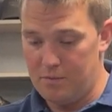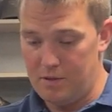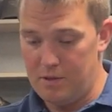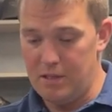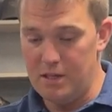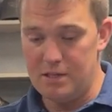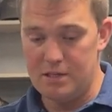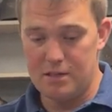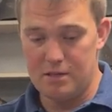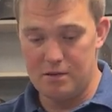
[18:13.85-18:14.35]

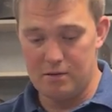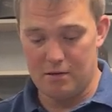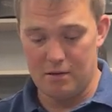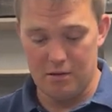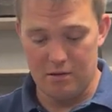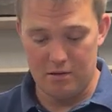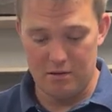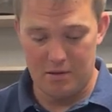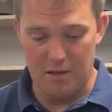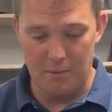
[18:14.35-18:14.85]
these
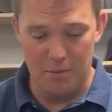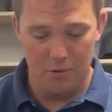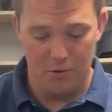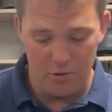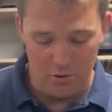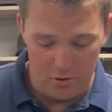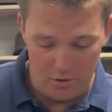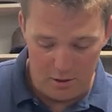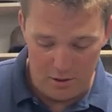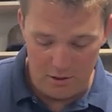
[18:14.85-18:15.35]

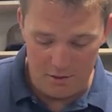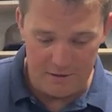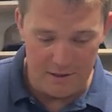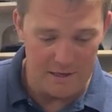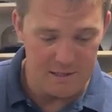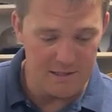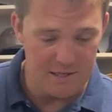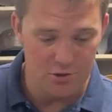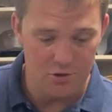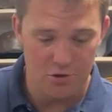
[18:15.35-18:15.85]
typical
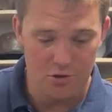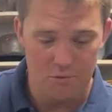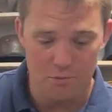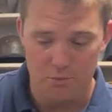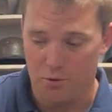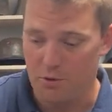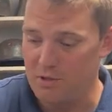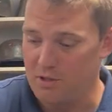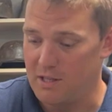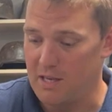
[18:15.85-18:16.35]
things I just
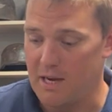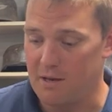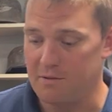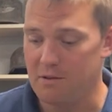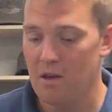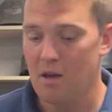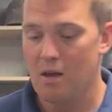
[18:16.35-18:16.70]
pointed out